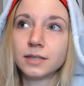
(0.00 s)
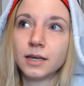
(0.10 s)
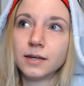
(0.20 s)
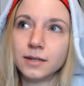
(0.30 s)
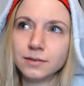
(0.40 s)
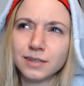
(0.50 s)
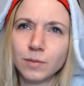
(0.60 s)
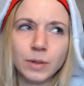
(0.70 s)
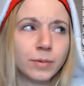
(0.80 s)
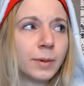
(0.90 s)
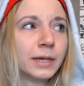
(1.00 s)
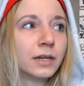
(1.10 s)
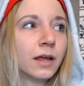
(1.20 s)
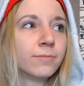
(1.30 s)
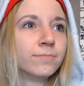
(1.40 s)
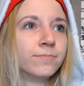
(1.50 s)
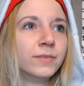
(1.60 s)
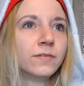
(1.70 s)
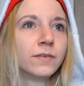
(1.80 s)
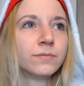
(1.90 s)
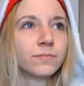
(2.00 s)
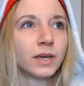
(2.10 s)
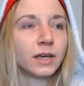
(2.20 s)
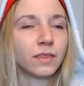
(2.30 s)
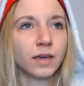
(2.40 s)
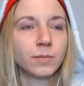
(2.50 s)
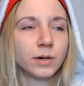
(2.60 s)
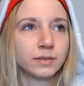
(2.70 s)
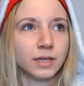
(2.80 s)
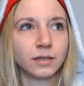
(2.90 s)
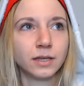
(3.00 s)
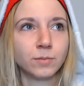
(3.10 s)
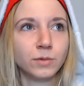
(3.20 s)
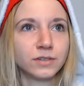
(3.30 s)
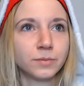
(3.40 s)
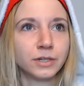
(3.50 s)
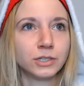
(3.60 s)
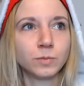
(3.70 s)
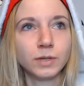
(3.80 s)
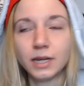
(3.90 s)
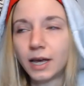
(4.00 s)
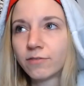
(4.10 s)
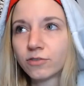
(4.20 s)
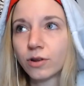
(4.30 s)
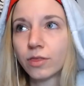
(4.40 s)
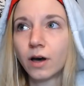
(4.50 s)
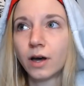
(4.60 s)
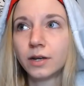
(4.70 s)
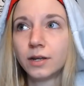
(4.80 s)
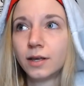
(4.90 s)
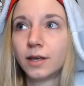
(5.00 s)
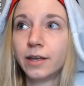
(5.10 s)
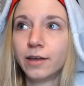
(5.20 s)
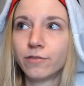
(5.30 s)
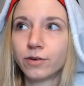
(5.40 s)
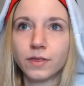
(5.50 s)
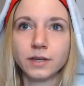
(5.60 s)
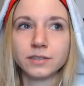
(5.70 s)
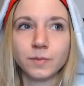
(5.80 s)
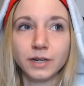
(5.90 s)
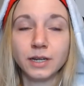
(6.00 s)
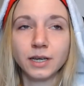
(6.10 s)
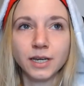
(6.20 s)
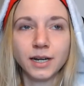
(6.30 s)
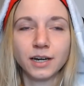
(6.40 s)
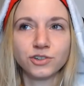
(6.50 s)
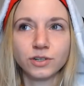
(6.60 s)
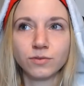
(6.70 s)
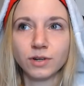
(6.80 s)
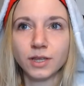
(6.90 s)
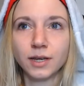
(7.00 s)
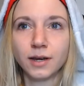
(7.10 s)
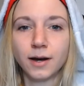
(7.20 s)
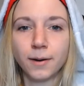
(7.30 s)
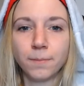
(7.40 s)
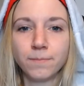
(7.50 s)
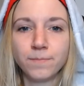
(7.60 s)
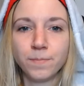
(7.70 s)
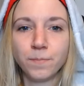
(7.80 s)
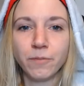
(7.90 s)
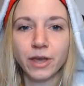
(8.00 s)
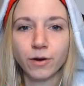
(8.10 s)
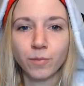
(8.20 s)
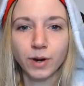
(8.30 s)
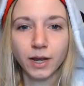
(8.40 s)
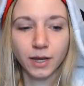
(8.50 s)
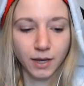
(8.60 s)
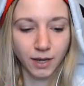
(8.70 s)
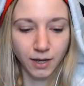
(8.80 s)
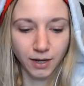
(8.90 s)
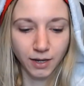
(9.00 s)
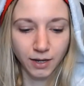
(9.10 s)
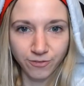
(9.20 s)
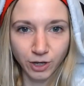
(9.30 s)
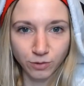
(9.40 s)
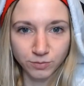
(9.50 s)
And some people might not even, like, think about that. Like, music might just be an afterthought for things, but it can actually really make or break a film.